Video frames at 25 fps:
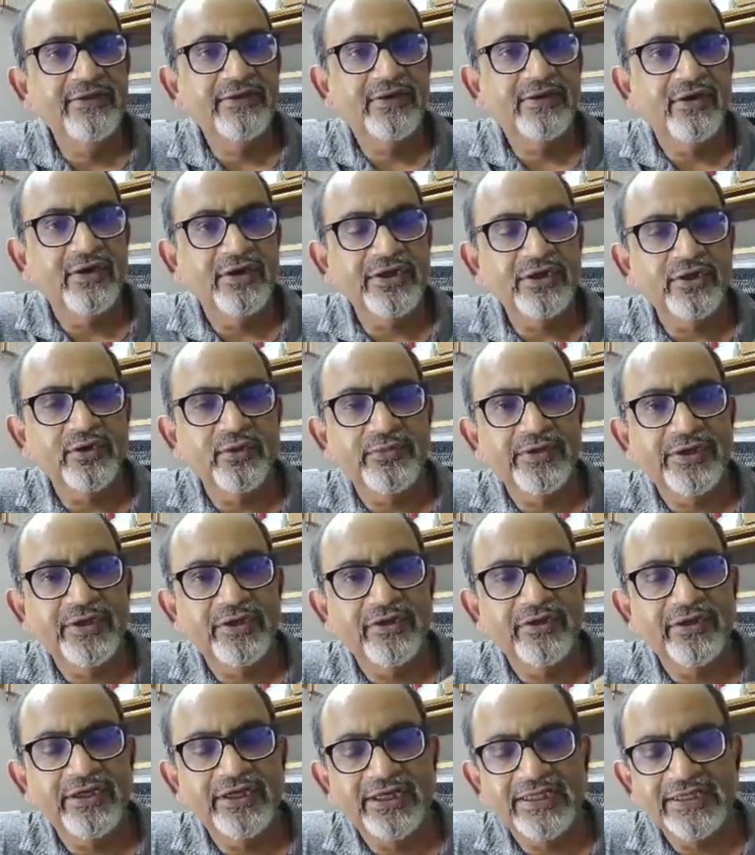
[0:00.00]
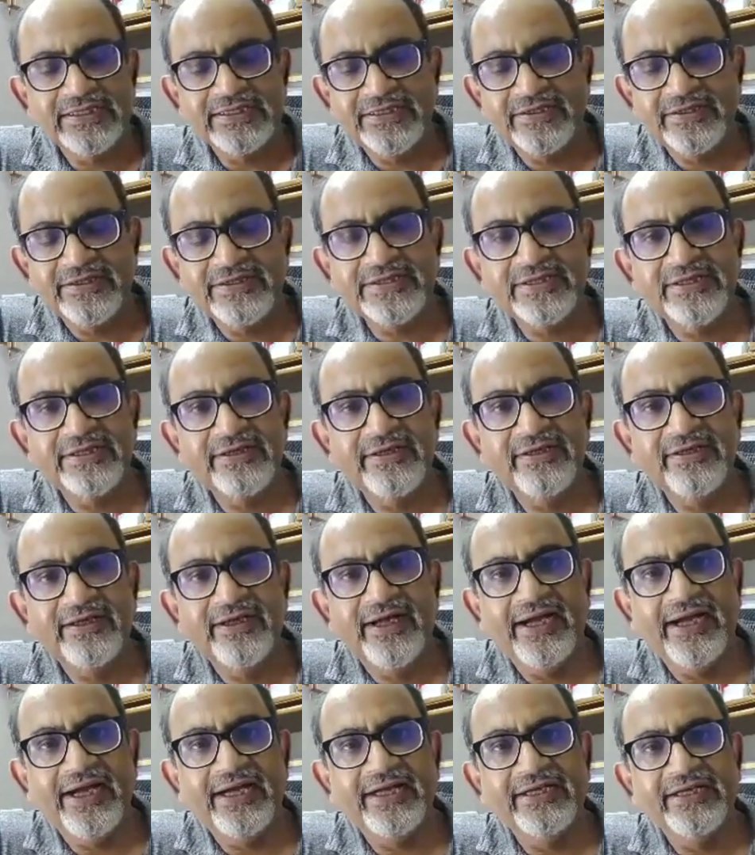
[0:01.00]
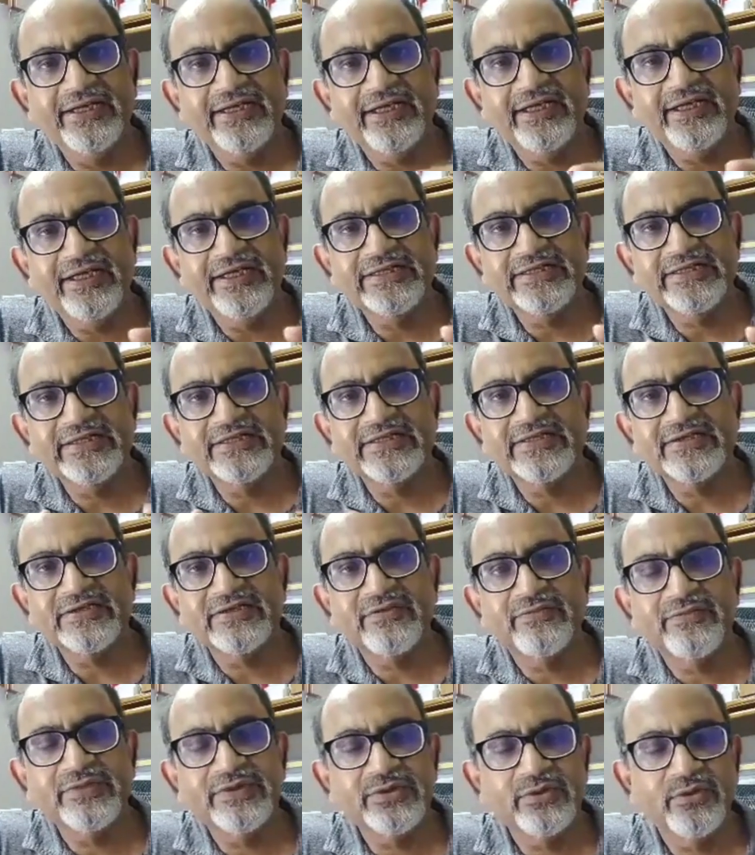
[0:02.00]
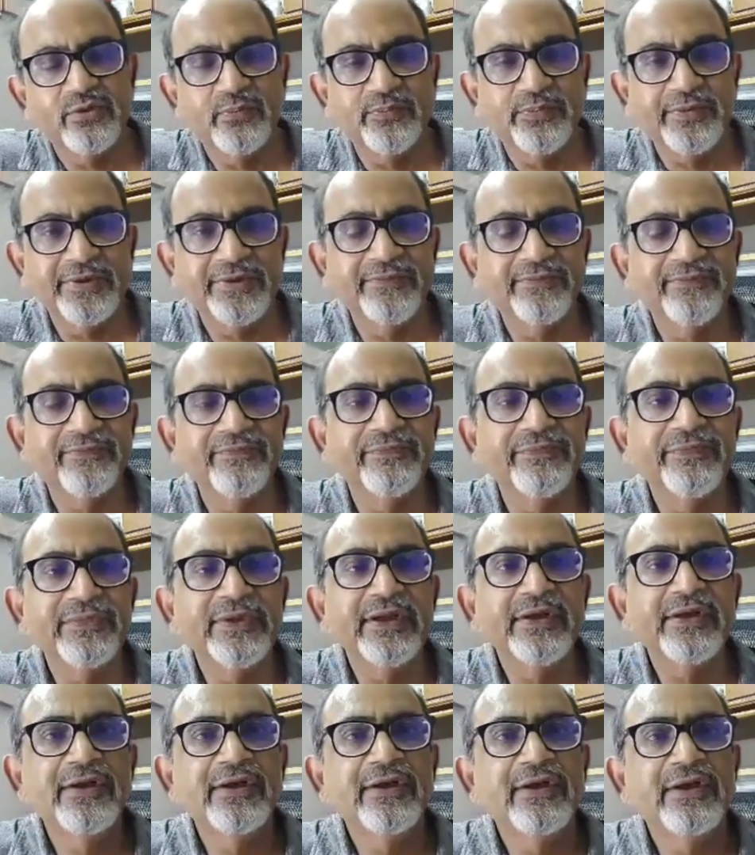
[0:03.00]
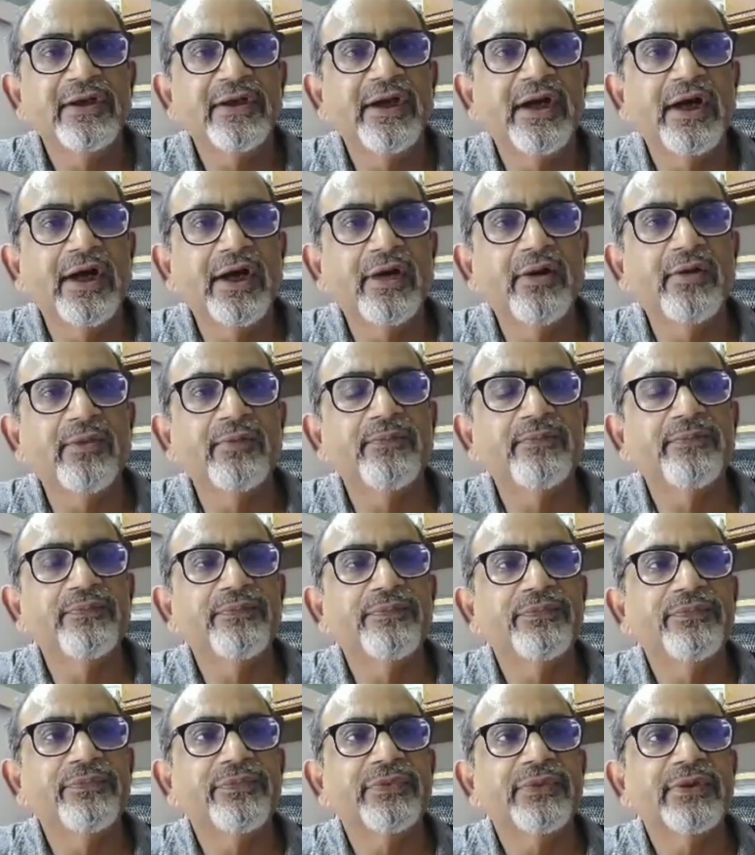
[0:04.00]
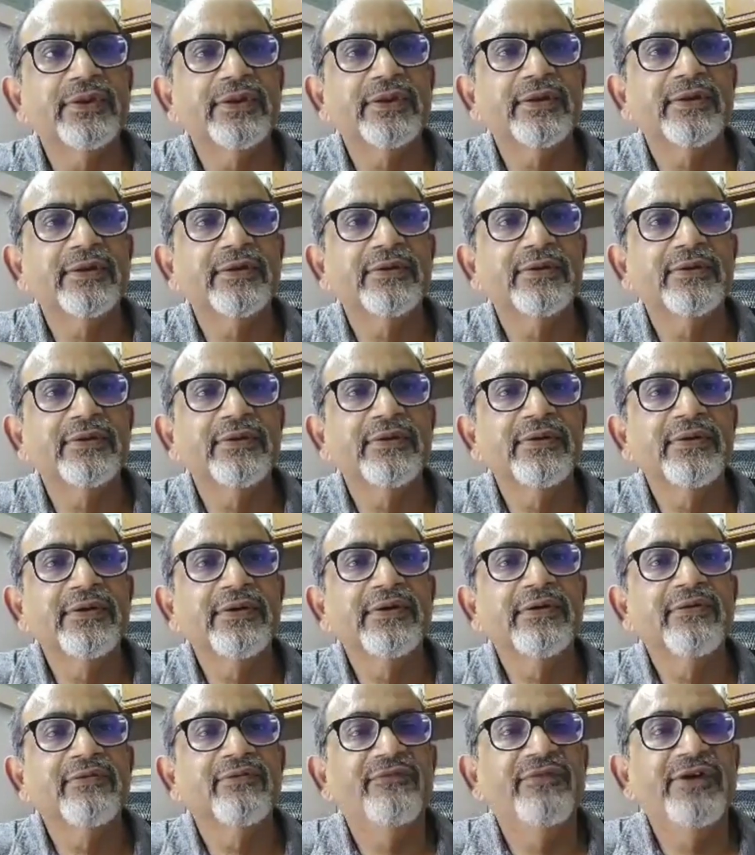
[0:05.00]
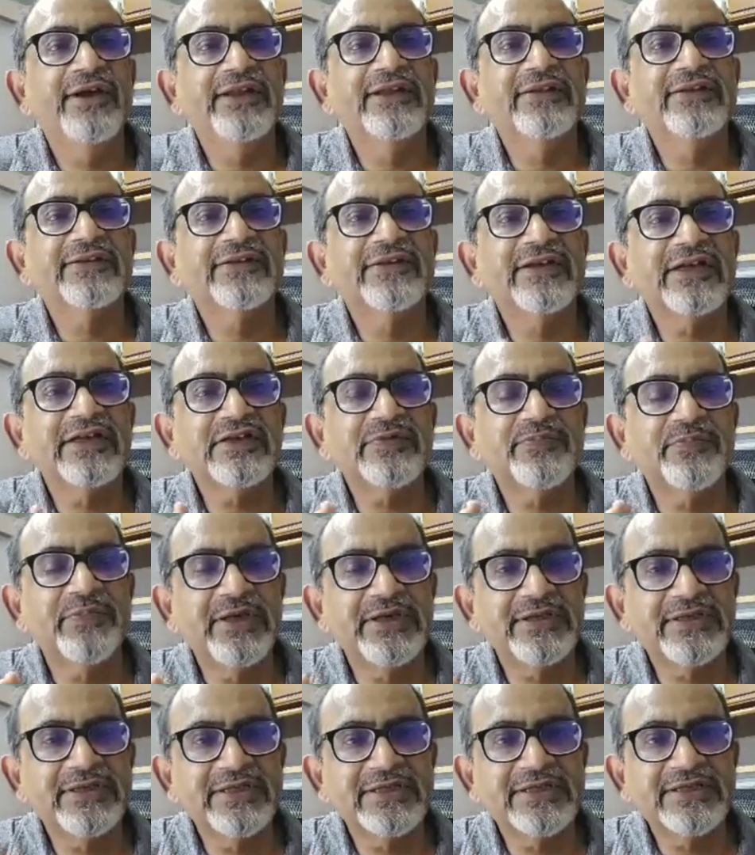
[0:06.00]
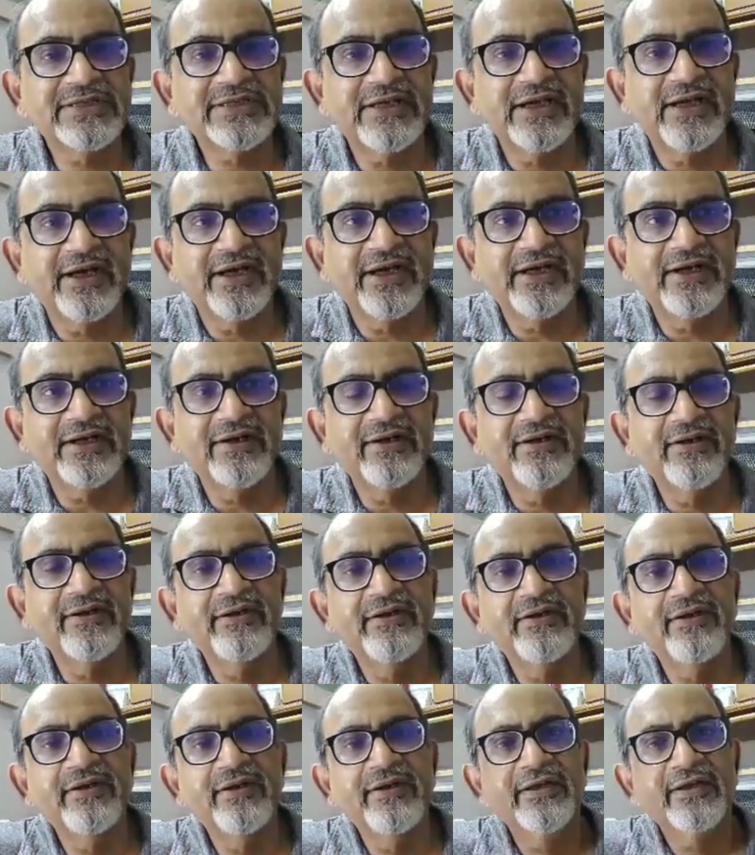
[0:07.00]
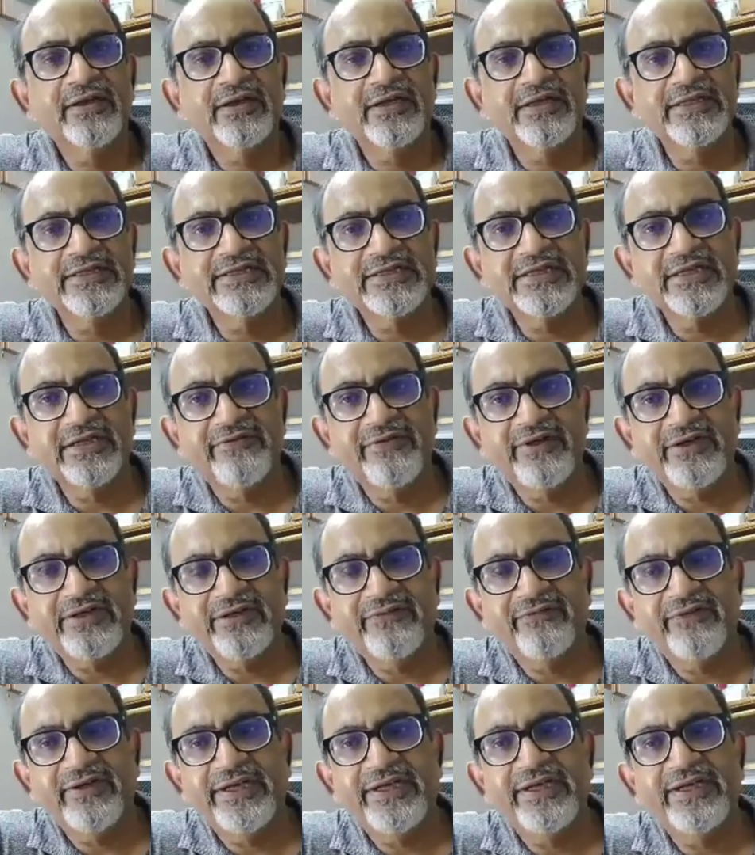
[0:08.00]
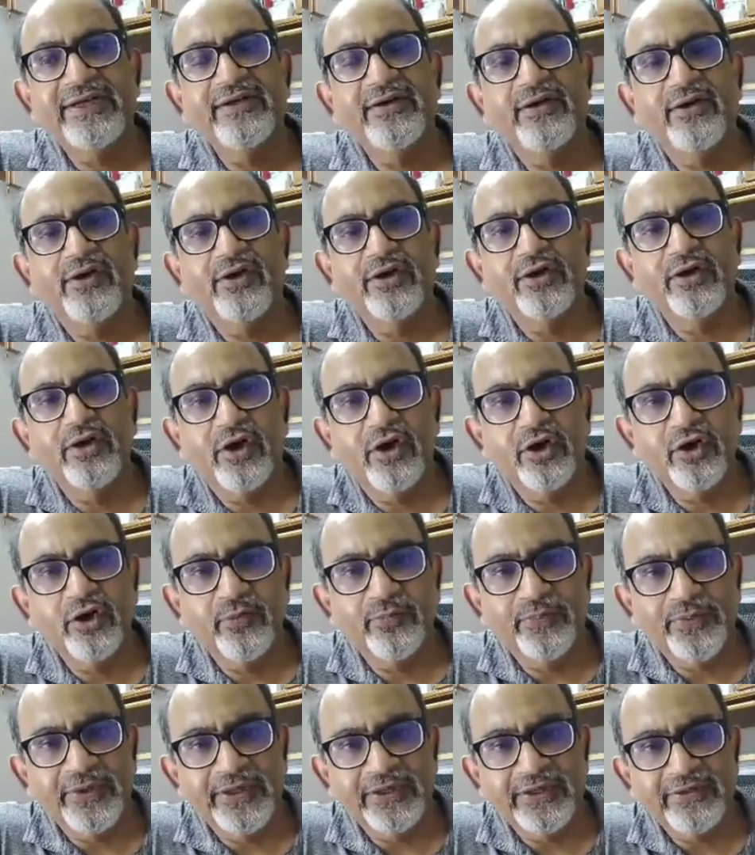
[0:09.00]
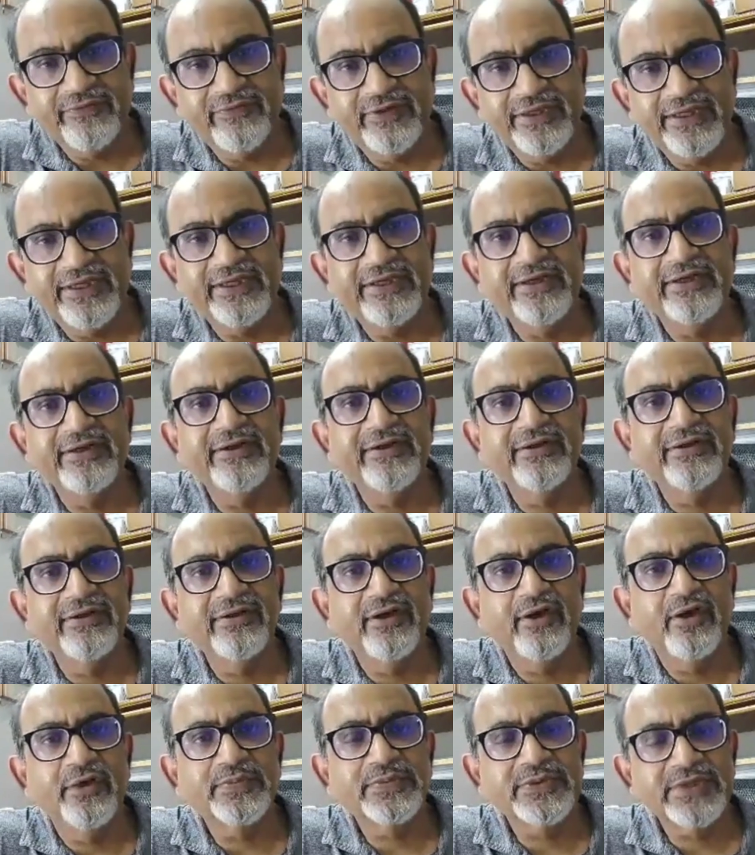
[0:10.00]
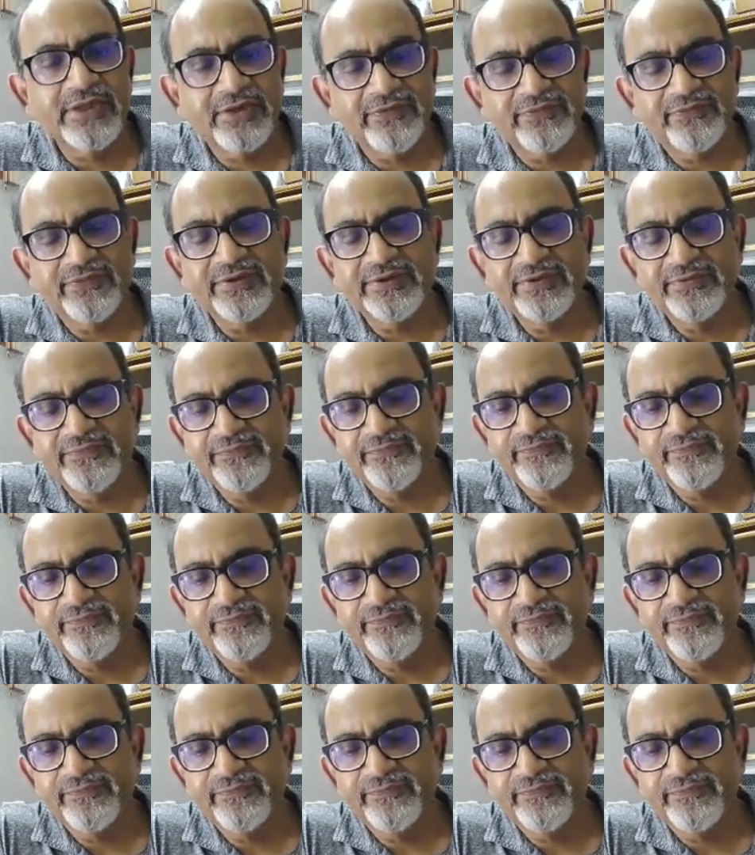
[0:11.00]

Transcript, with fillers: corticomedullary laceration, and the calatal system is open. Now, when such patients are conservatively or non-operatively observed,